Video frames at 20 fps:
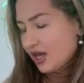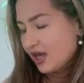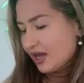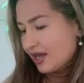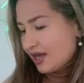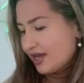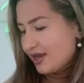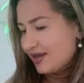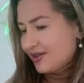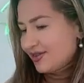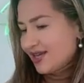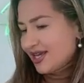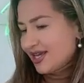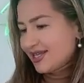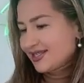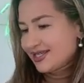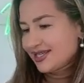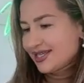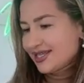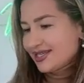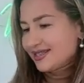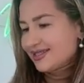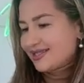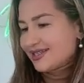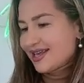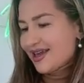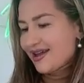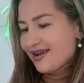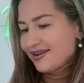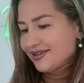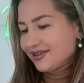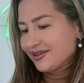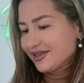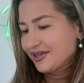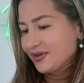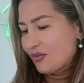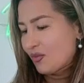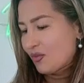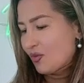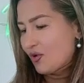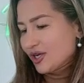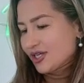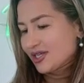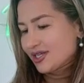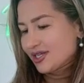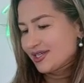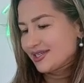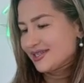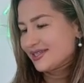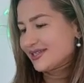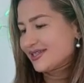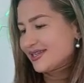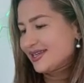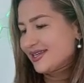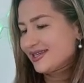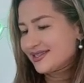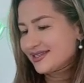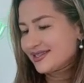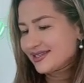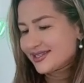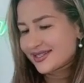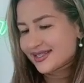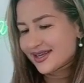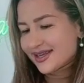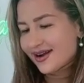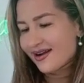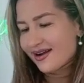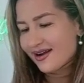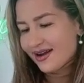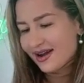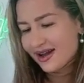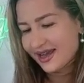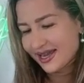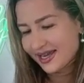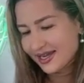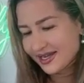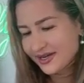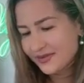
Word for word: And let's see exactly what is inside.